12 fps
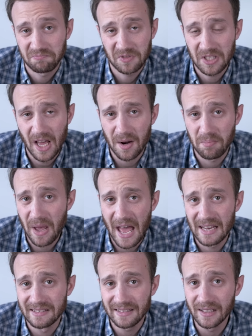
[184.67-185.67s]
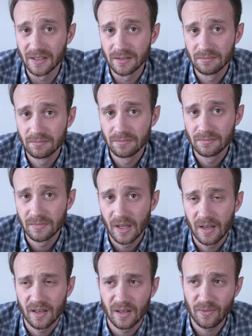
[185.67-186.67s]
it's not a bad deal.
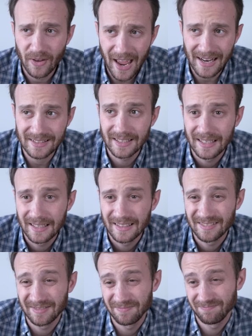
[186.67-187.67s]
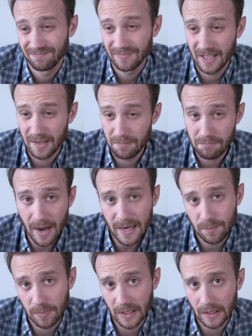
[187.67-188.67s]
In fact, it
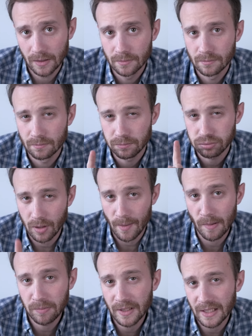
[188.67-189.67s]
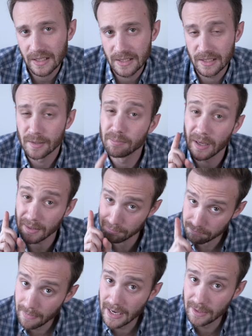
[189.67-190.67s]
might be, probably isn't, but
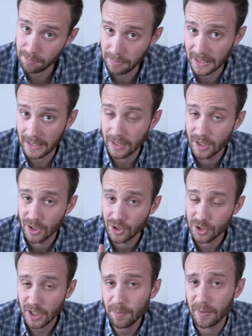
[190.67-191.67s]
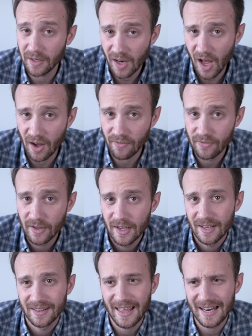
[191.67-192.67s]
might be cheap enough
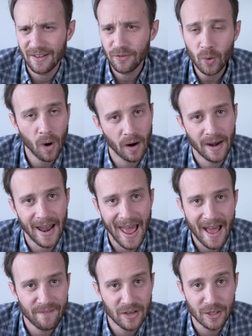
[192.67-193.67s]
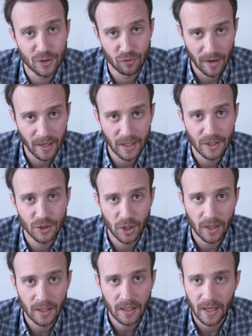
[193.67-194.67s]
that if you are an avid adrenaline
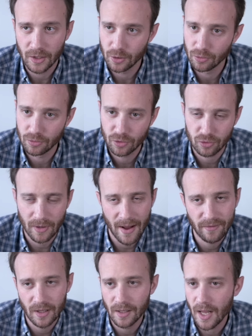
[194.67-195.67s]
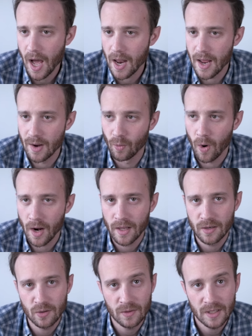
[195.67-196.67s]
junkie and you travel a lot and want
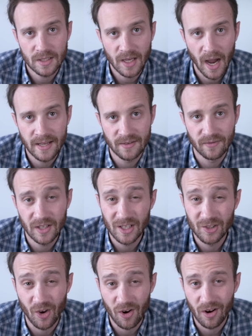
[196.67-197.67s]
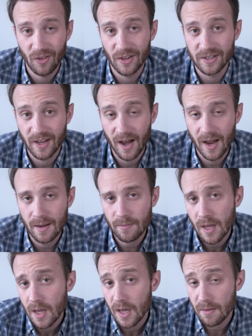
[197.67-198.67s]
to do these kinds of things all the
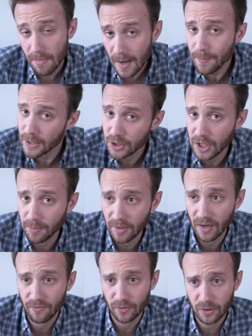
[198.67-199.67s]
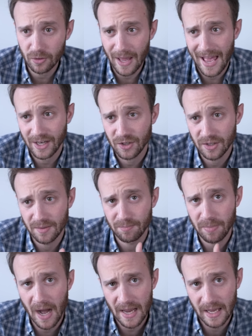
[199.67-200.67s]
time, it might be cheap enough for you to actually
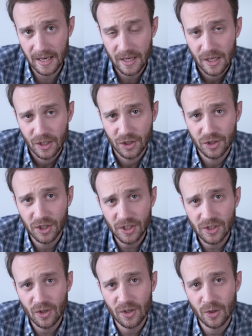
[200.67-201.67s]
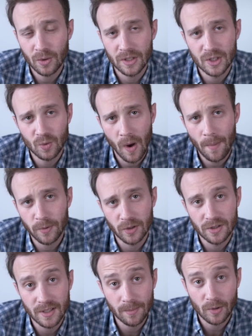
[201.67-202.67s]
buy it just so that you can swap your
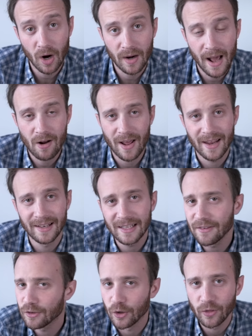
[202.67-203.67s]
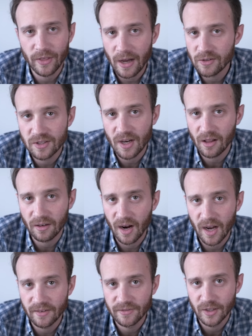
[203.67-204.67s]
SIM card out and leave your $1,000
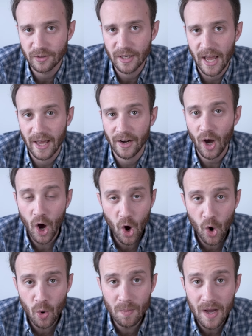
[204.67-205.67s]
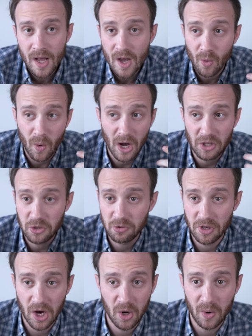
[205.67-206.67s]
iPhone at home while you
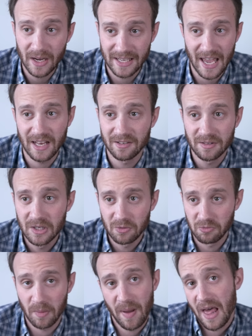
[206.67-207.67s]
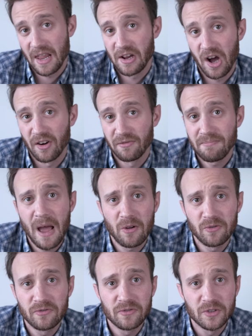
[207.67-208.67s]
go again rappelling off
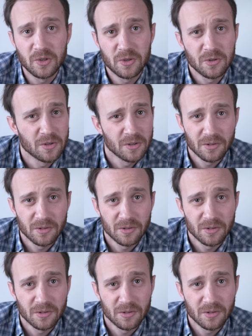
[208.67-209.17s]
mountains,